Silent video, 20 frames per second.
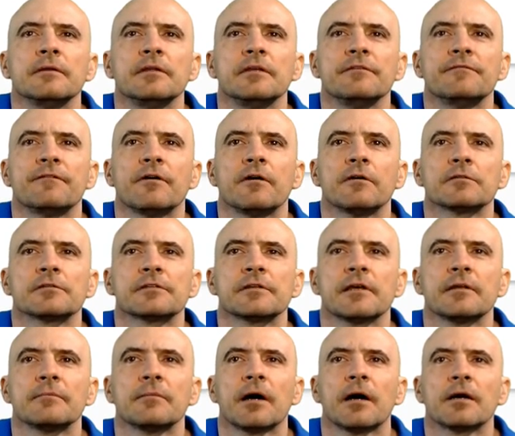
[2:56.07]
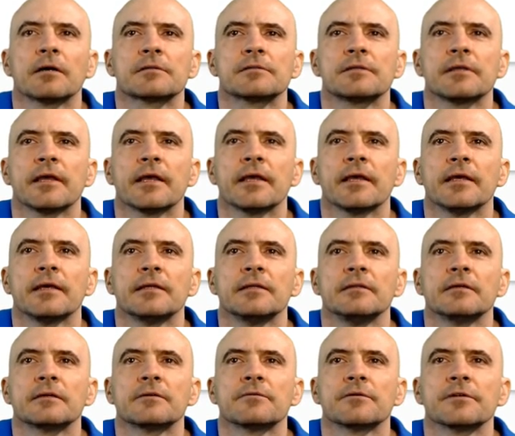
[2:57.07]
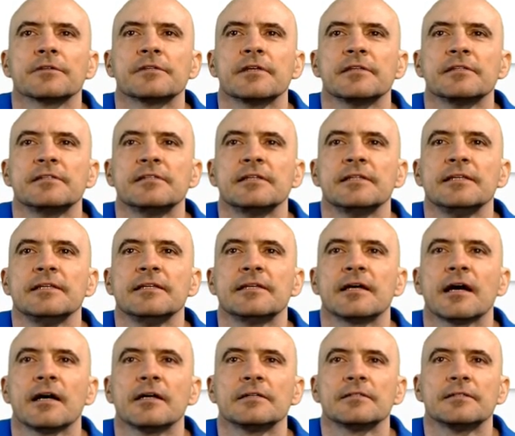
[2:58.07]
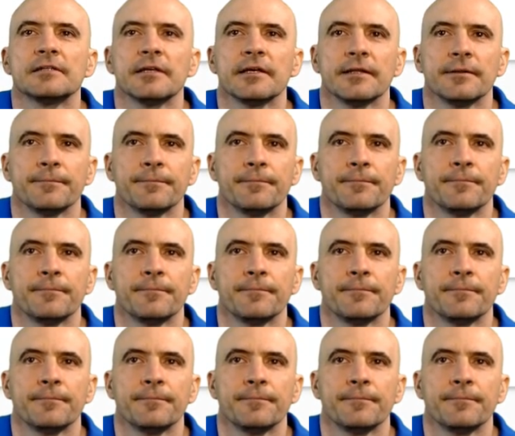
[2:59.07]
default Sandbox, and look where it says delete content.